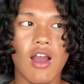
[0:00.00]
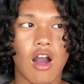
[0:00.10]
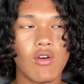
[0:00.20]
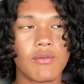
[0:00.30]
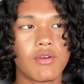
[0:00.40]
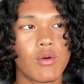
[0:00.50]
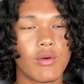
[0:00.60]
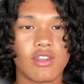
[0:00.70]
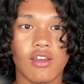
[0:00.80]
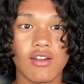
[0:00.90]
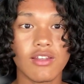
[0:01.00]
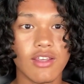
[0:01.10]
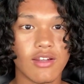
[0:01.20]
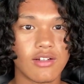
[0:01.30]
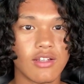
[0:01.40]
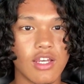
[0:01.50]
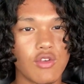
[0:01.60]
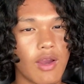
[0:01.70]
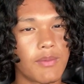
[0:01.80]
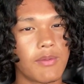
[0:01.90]
However, with curly hair,
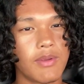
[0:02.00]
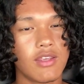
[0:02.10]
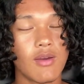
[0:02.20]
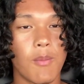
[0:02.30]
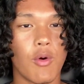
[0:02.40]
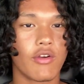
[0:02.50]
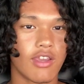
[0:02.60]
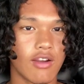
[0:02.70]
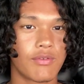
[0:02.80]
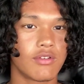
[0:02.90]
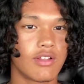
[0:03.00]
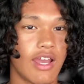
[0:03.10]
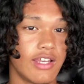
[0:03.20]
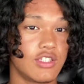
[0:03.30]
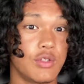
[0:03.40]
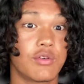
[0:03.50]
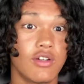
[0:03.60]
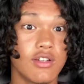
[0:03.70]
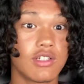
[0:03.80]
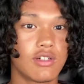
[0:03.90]
you have to be more careful, as you
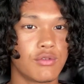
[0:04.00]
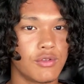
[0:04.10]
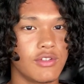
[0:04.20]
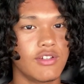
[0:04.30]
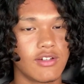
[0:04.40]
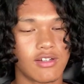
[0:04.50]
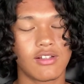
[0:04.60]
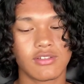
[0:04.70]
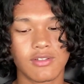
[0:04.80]
could ruin your curls.